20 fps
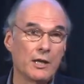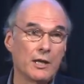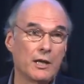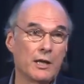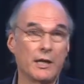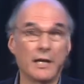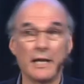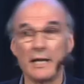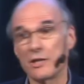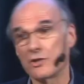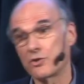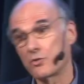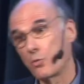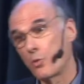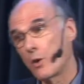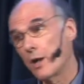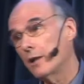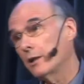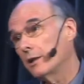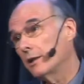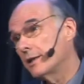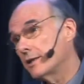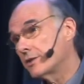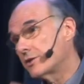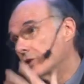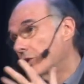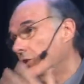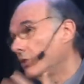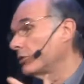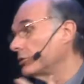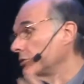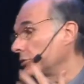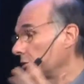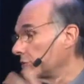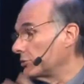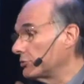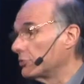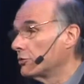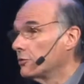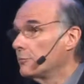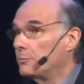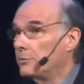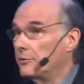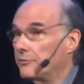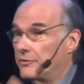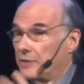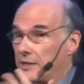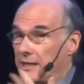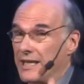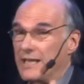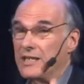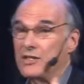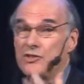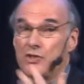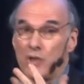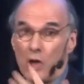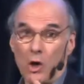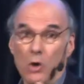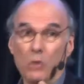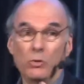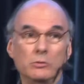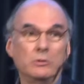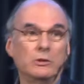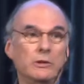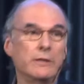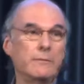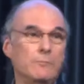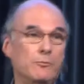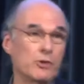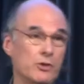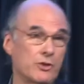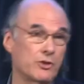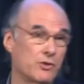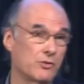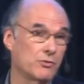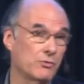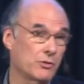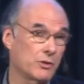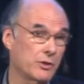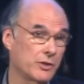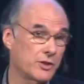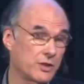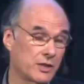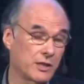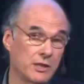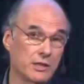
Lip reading: as well as a whole group of kids-only bookstores